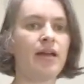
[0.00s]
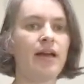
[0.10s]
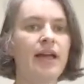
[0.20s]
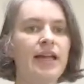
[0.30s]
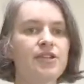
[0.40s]

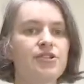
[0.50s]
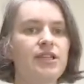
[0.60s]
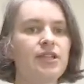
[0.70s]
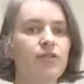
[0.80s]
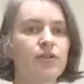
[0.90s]
I
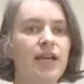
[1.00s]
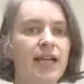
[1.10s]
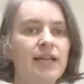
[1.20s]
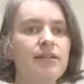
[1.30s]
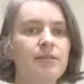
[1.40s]
actually don't
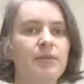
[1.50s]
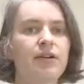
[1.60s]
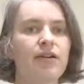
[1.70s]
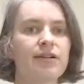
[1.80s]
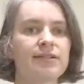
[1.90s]
like it
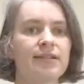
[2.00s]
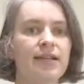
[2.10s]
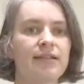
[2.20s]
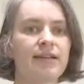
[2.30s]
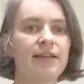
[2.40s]
because
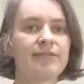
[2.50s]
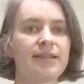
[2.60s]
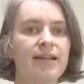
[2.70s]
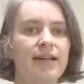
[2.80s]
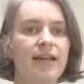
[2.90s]
it gives
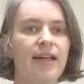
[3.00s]
a